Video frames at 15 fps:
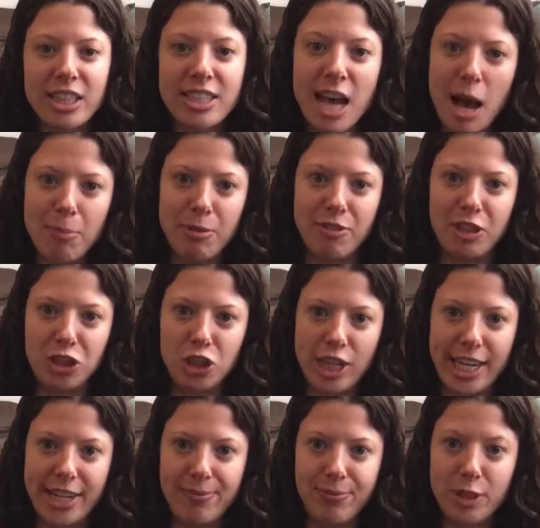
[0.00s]
top of the tree,
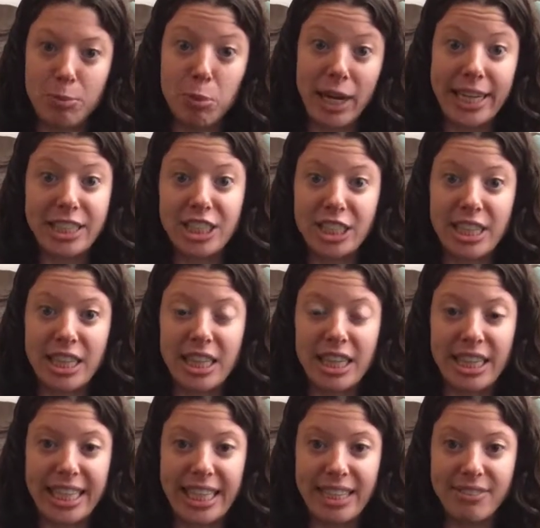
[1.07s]
the branches and the
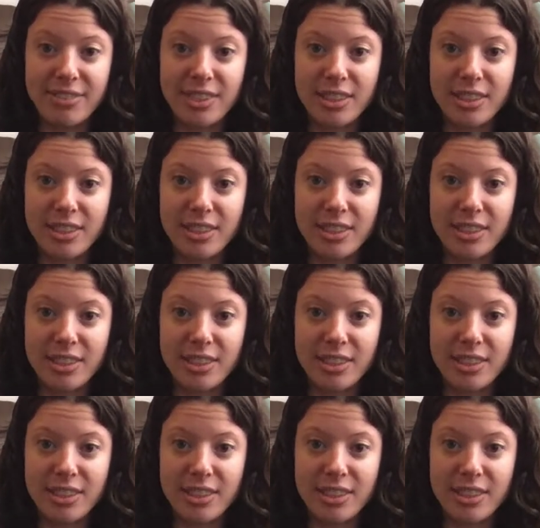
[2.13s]
leaves.